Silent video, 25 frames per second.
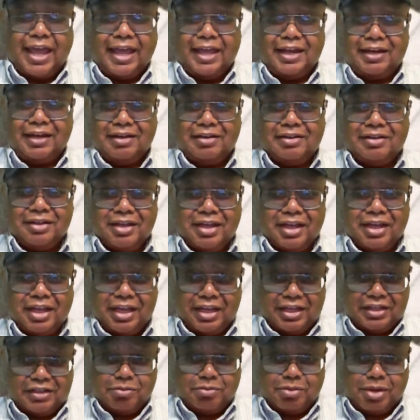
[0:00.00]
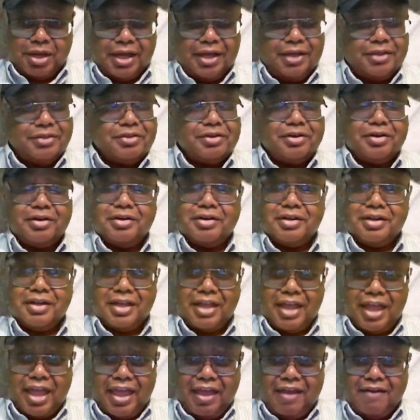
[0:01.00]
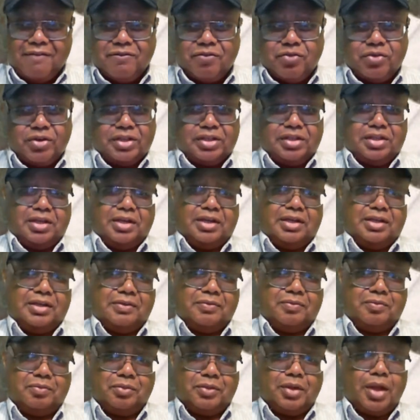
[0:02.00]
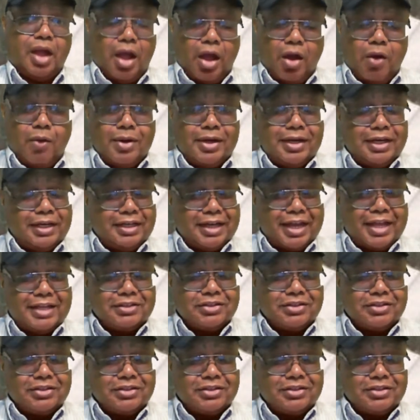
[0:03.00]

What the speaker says: dad, his mother, everything. Oh,